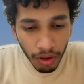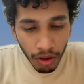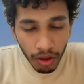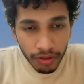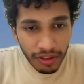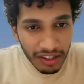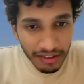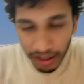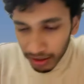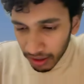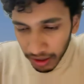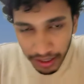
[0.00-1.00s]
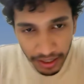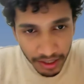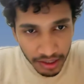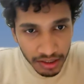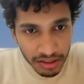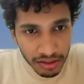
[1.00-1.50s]
these are the
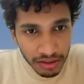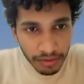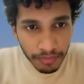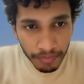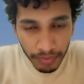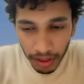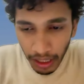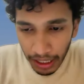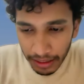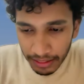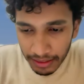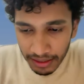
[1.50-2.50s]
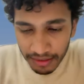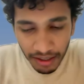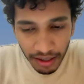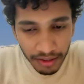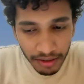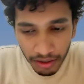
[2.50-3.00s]
letters and these
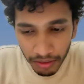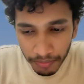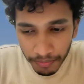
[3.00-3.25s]
are the